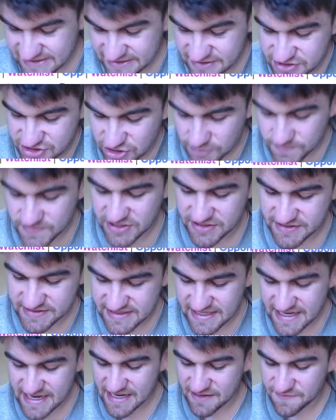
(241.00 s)
dominance.
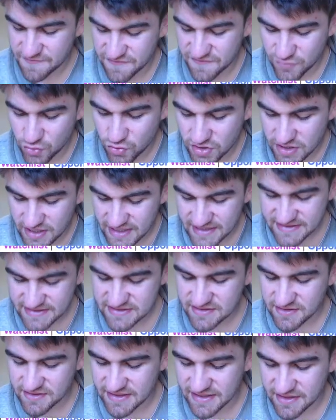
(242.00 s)
They had 4 guys
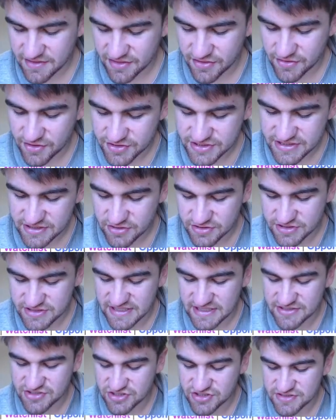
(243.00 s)
collect 30-odd
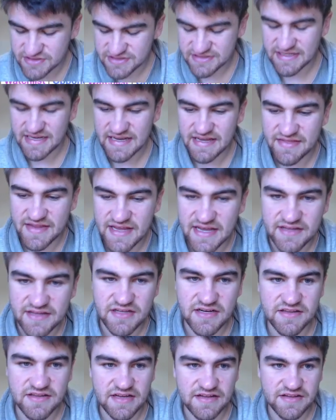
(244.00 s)
touches, and then
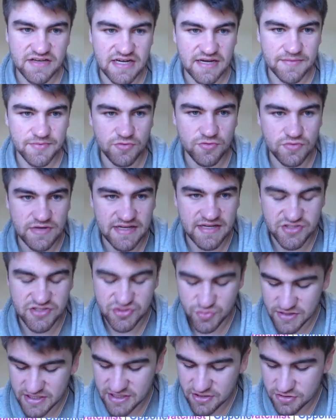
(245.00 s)
another couple get
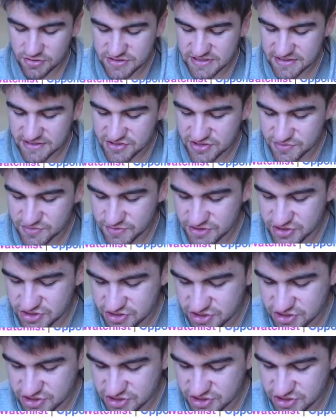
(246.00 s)
20-odd touches, which